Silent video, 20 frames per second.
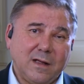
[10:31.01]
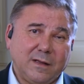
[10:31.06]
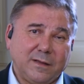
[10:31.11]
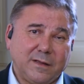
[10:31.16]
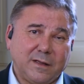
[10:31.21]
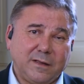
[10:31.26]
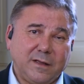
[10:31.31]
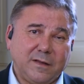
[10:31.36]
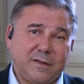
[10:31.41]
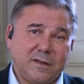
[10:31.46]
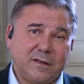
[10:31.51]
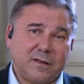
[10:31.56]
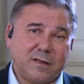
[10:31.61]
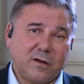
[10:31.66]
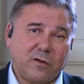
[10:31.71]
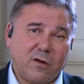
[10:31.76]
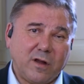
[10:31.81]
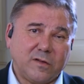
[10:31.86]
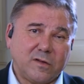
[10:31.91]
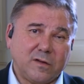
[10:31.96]
the
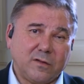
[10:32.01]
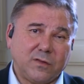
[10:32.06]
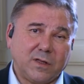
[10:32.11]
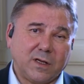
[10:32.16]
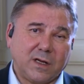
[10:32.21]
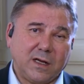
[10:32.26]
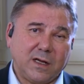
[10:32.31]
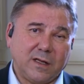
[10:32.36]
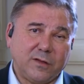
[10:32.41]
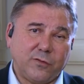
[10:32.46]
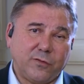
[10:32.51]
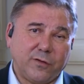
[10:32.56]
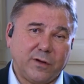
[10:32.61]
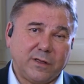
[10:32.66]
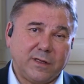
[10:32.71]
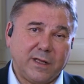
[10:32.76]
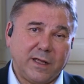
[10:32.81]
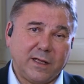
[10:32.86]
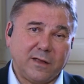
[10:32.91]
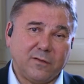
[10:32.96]
disintegration of the country
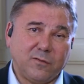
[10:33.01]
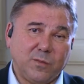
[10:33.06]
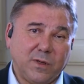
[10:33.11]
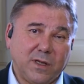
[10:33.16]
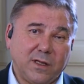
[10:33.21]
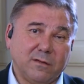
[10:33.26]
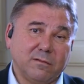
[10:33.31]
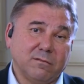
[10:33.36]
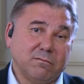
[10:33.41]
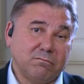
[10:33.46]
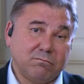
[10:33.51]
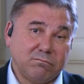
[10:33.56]
they have been